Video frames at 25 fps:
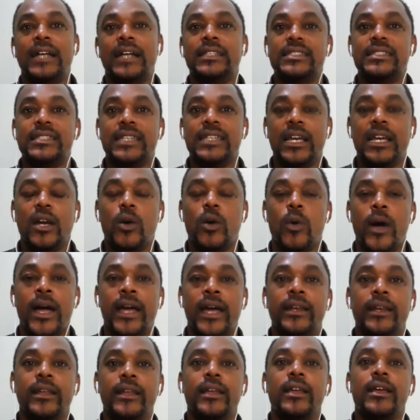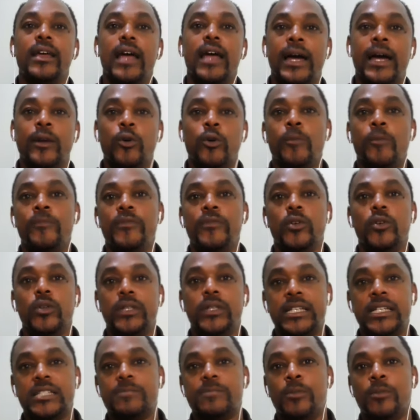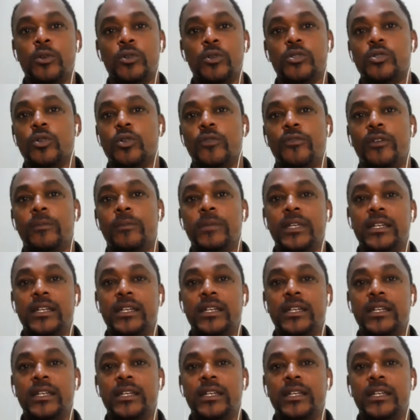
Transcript: and stay quiet and hope this blows over,